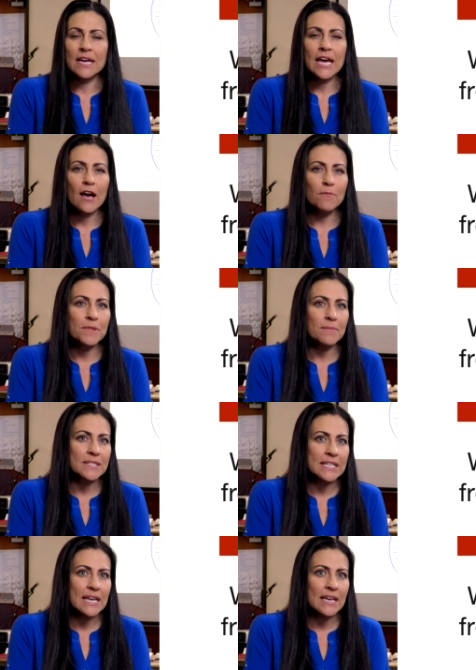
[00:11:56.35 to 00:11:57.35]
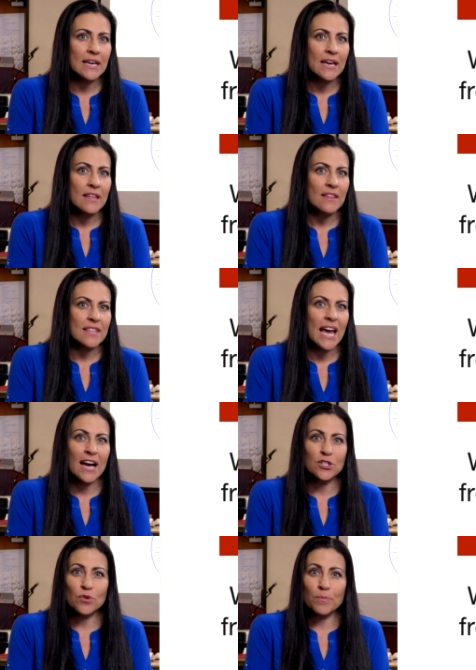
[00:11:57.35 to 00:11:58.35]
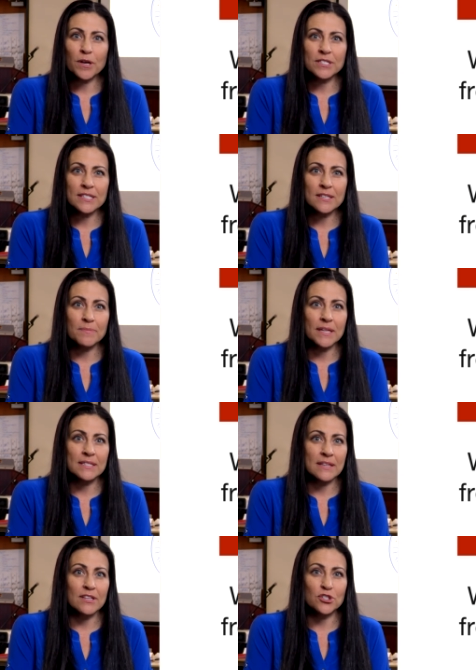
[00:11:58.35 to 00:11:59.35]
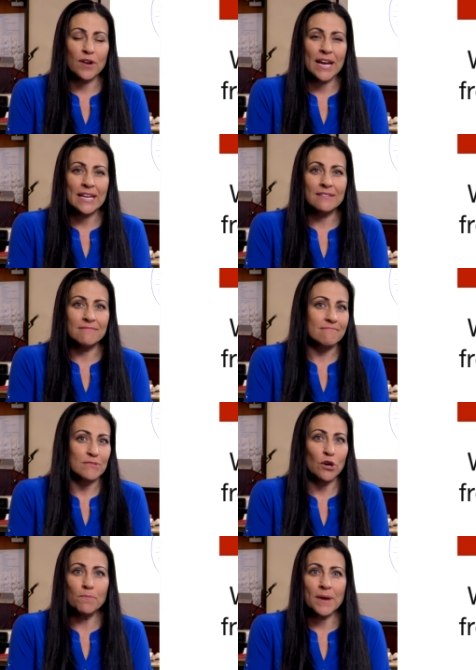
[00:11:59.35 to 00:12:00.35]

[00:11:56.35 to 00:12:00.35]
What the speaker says: Help them see that the actual participants in the trade don't